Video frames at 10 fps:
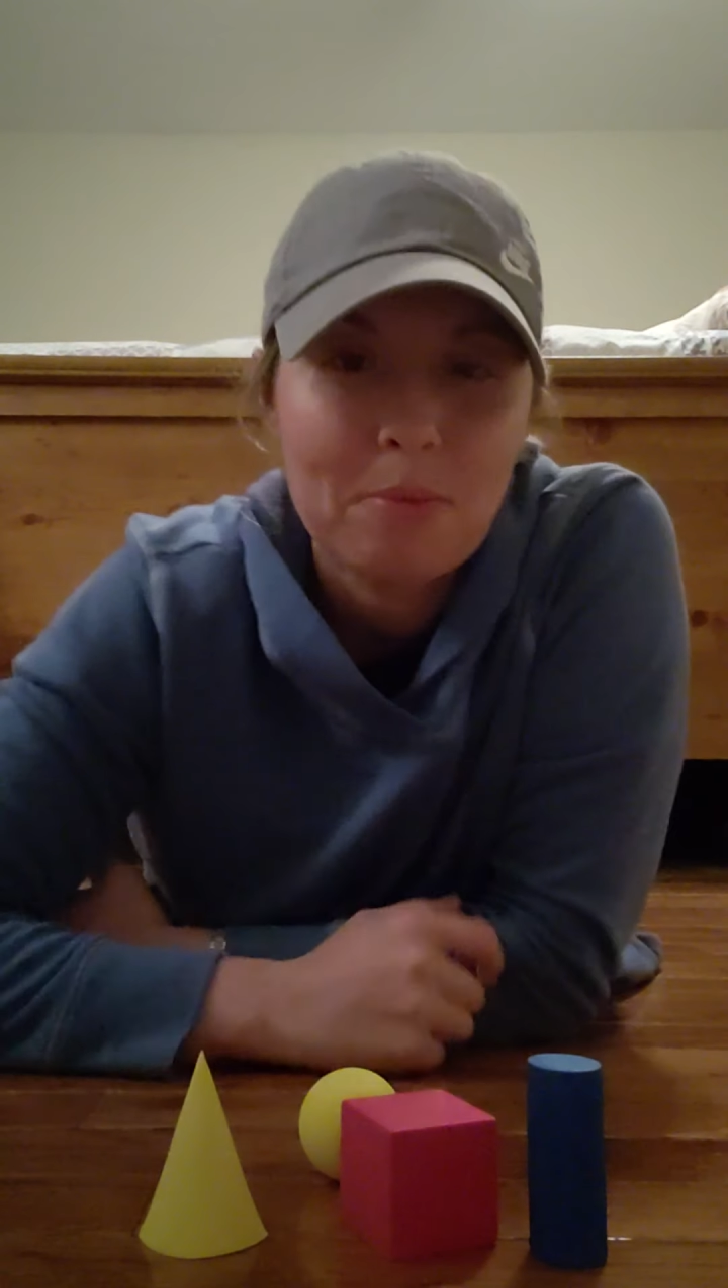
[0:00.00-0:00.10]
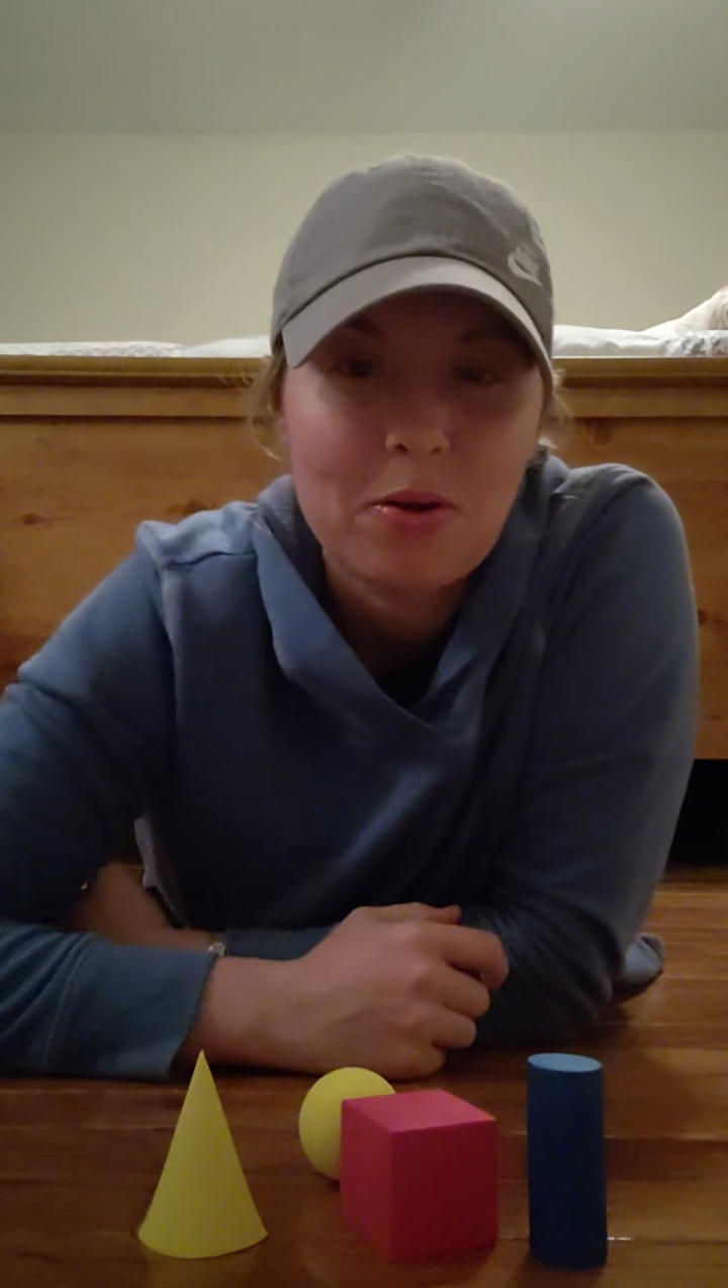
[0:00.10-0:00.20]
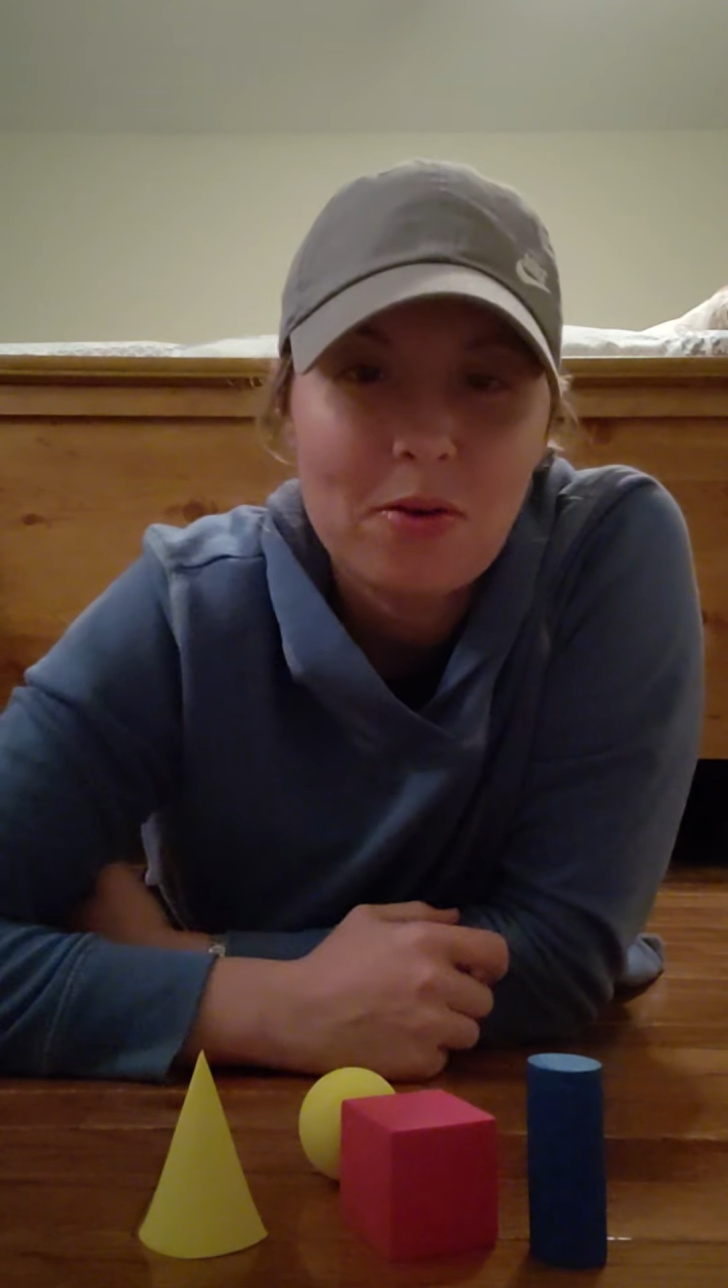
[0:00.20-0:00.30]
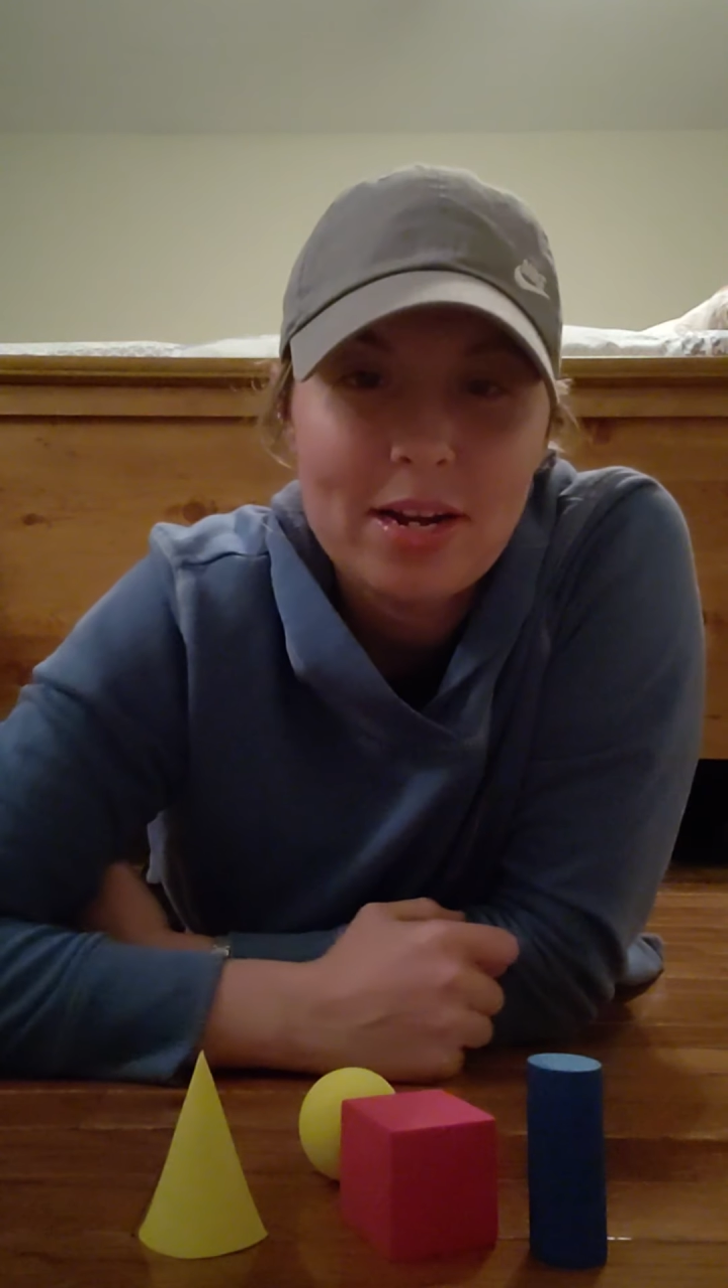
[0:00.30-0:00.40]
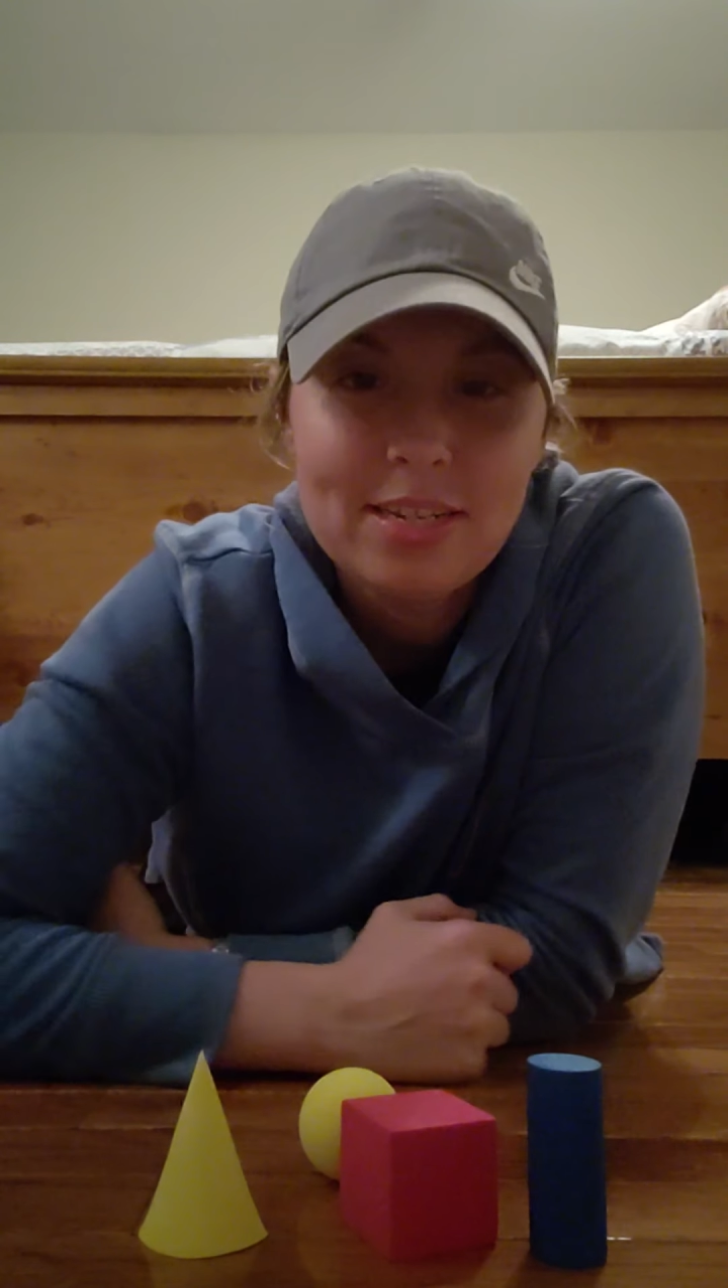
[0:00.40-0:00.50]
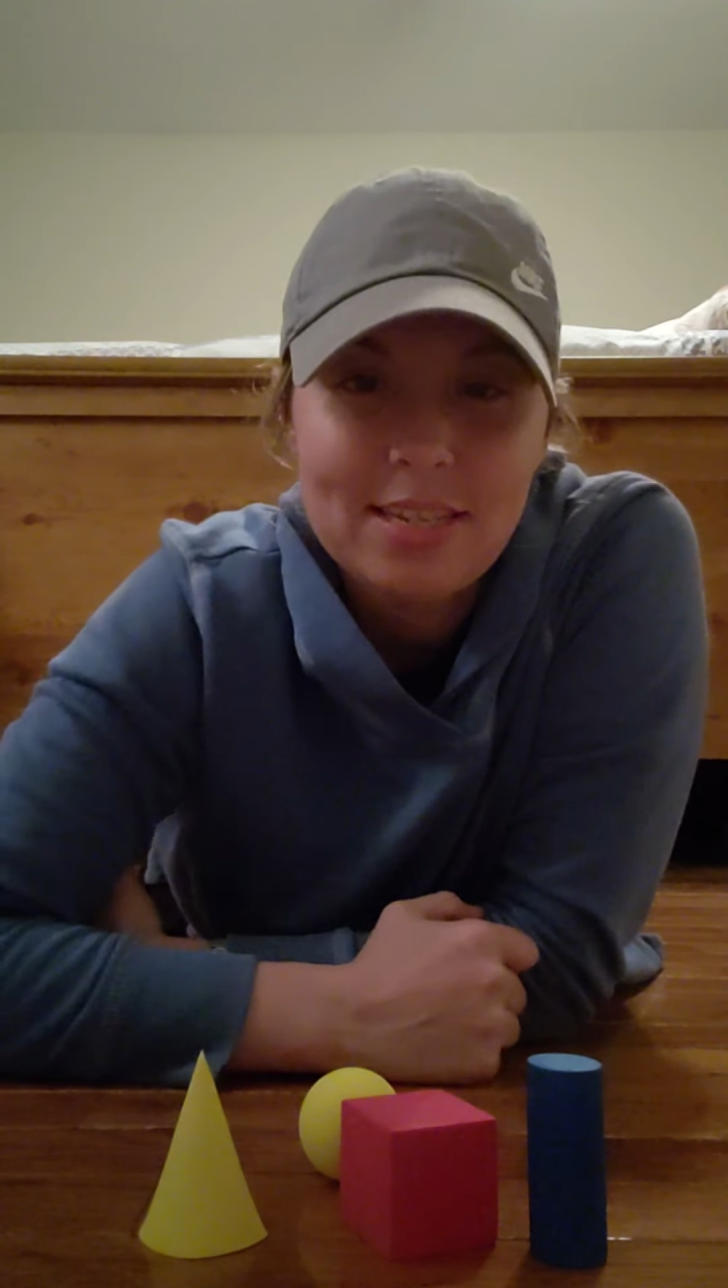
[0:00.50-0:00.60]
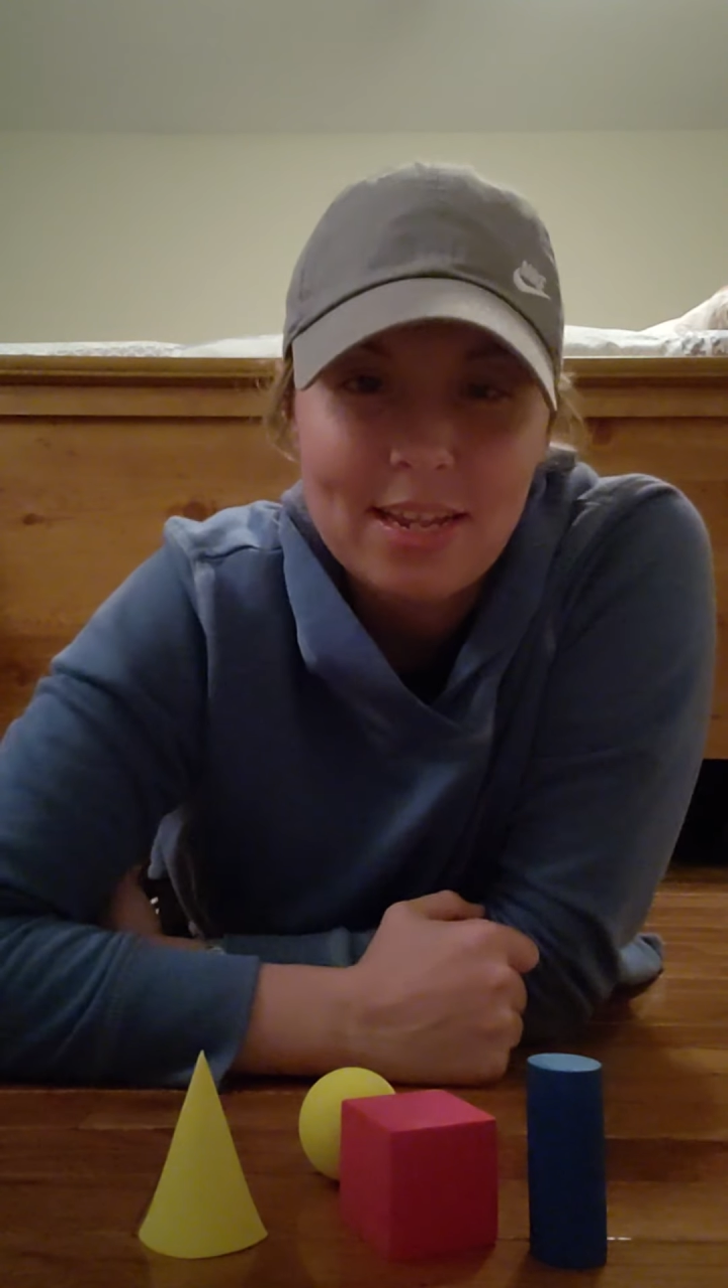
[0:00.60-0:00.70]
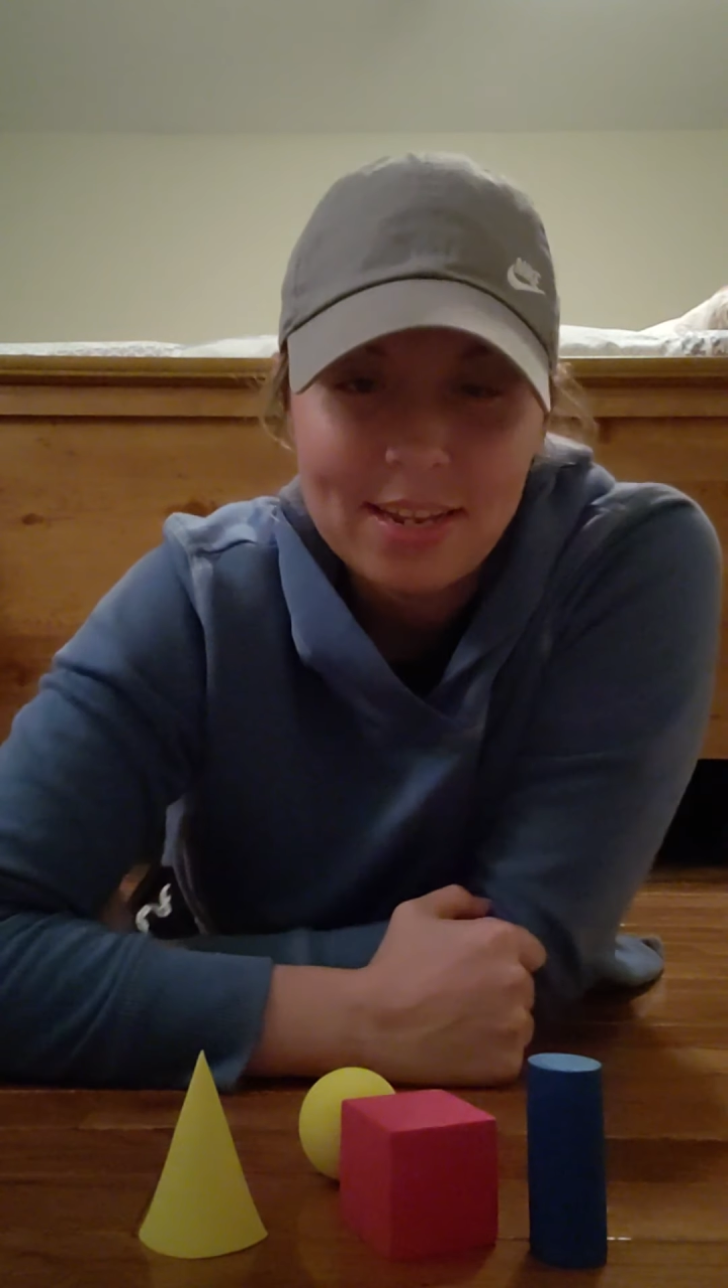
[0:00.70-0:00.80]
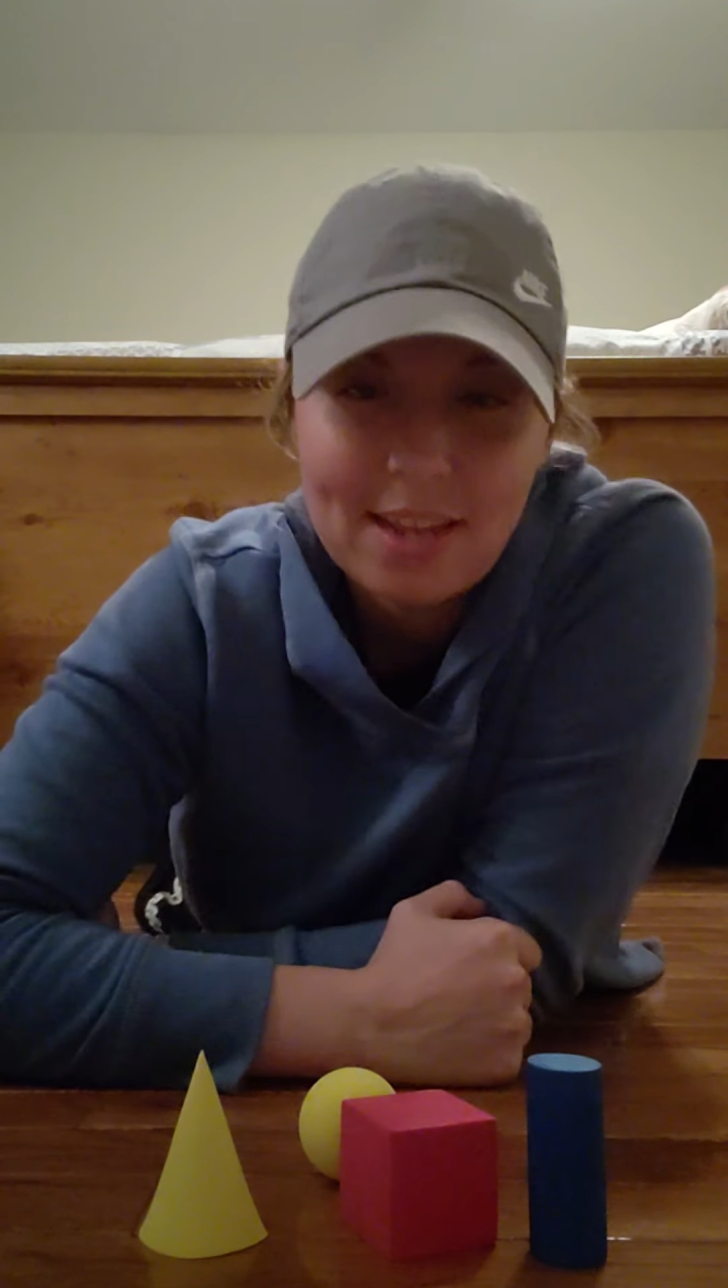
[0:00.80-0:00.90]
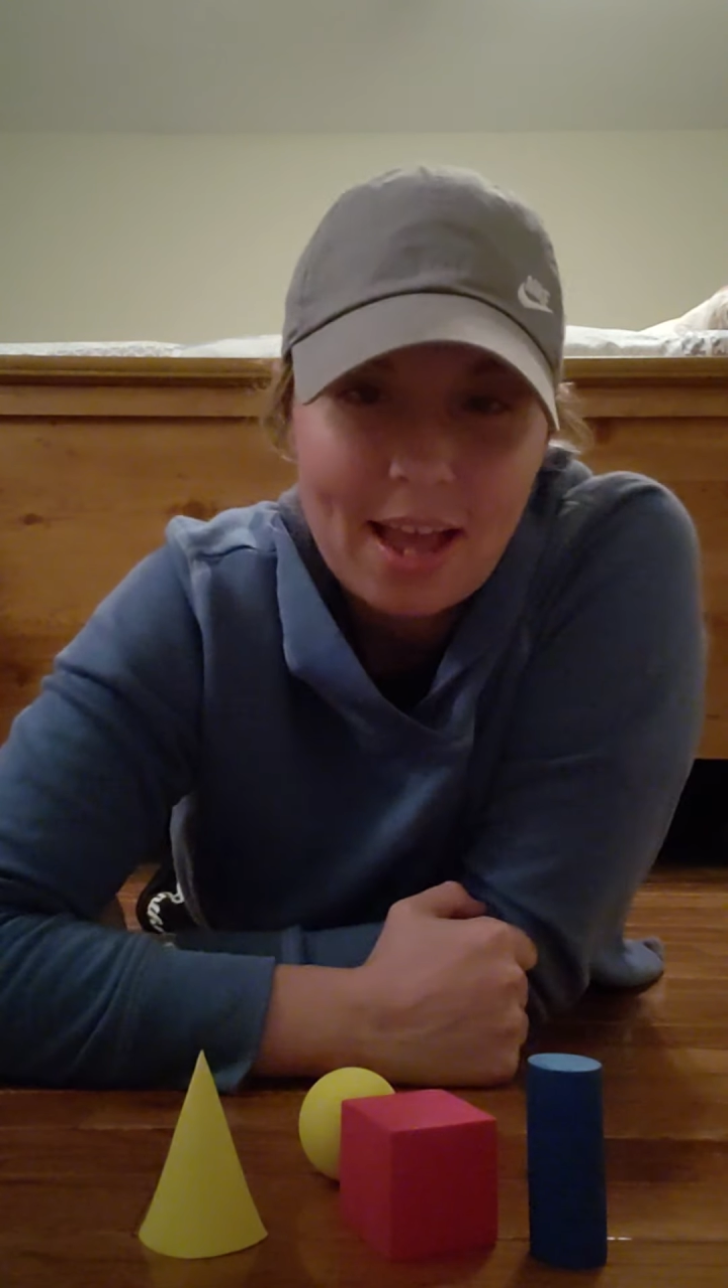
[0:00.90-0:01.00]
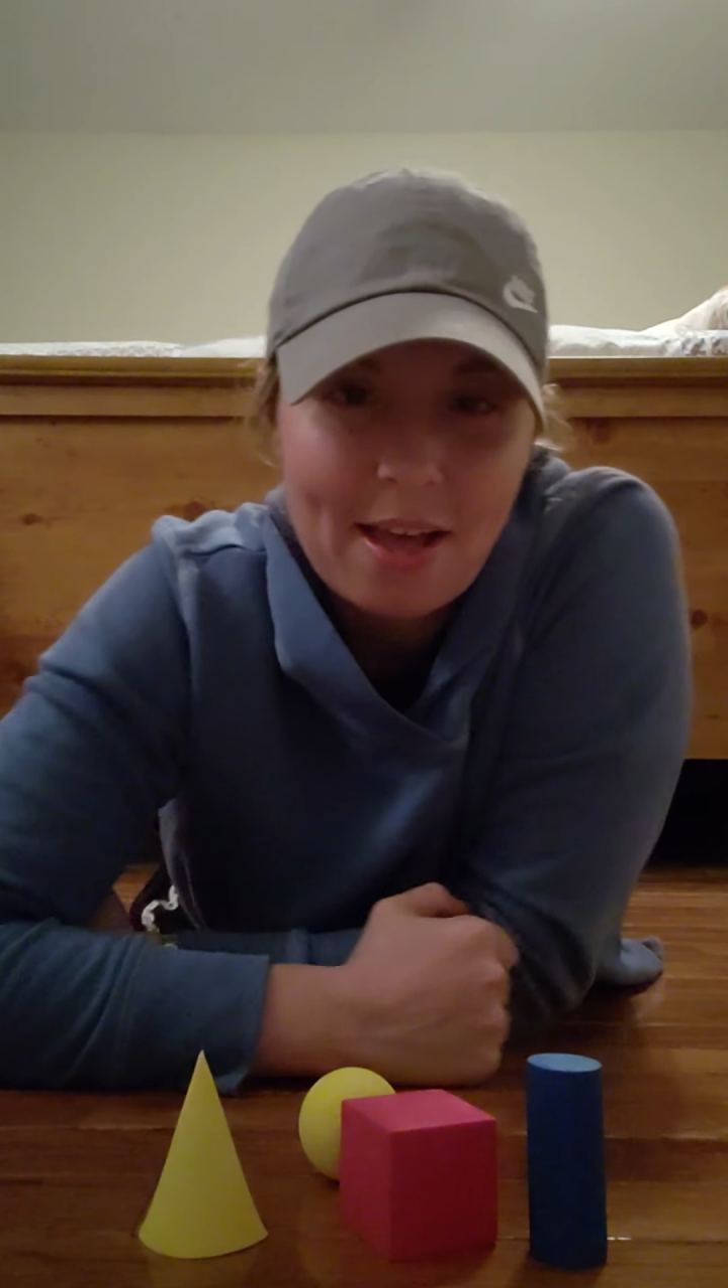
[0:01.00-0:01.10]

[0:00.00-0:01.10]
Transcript: going to